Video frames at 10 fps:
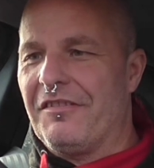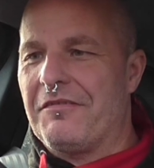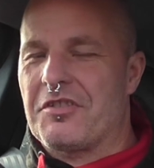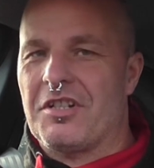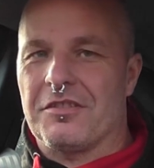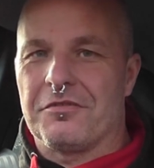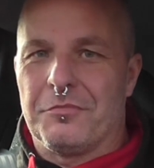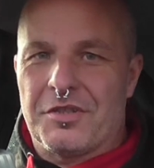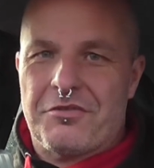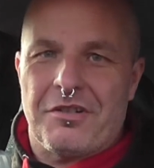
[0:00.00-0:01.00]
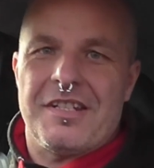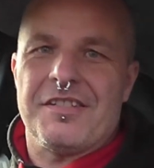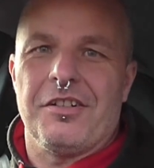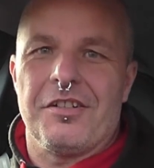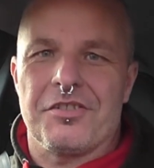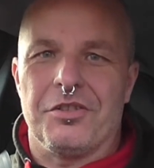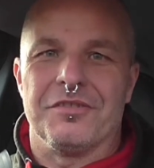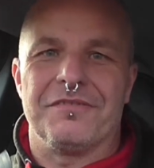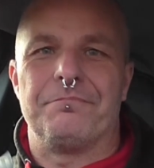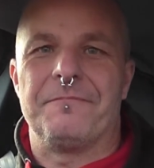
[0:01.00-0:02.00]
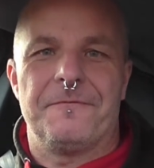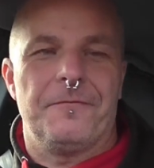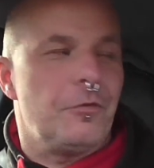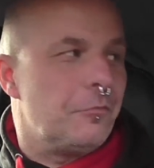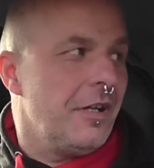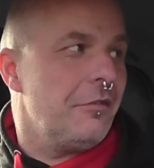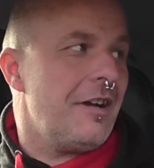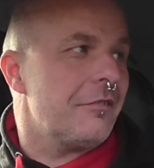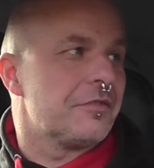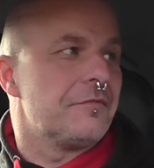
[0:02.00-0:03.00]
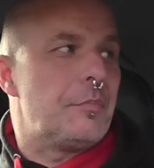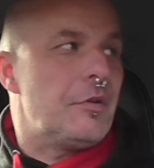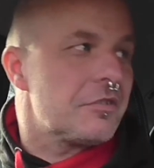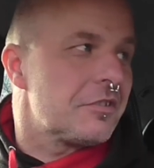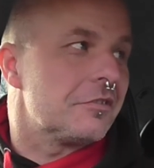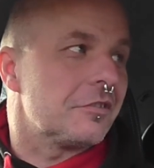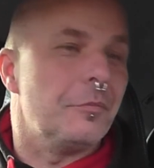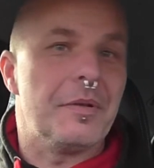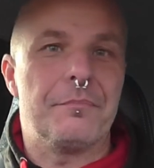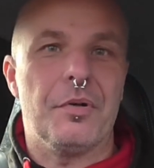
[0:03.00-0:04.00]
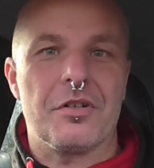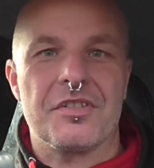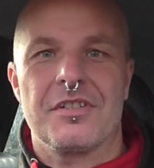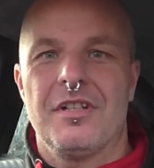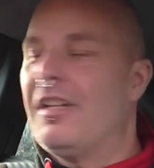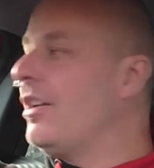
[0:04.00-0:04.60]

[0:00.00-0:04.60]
I've even chucked all my Truggy tyres on the footwell out of the box because I've got a big box,